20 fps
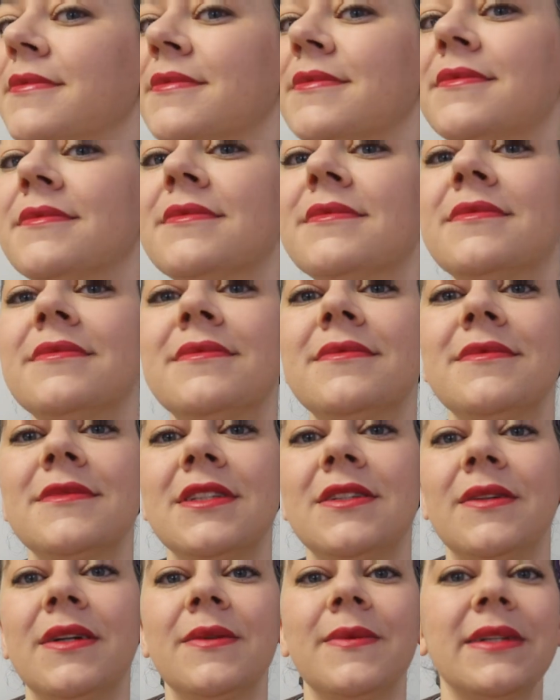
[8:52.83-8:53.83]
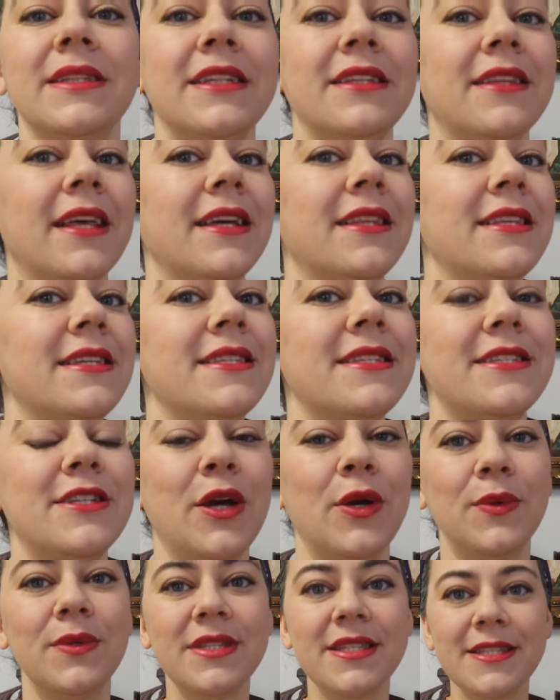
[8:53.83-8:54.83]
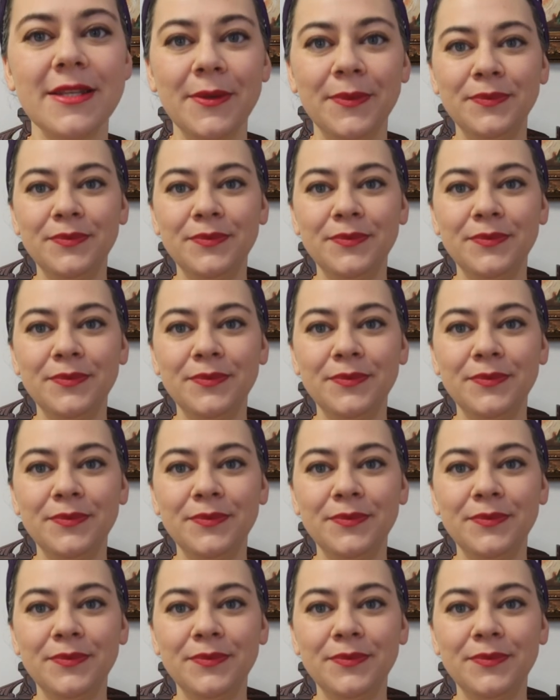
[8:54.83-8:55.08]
Oh, I really like these stones.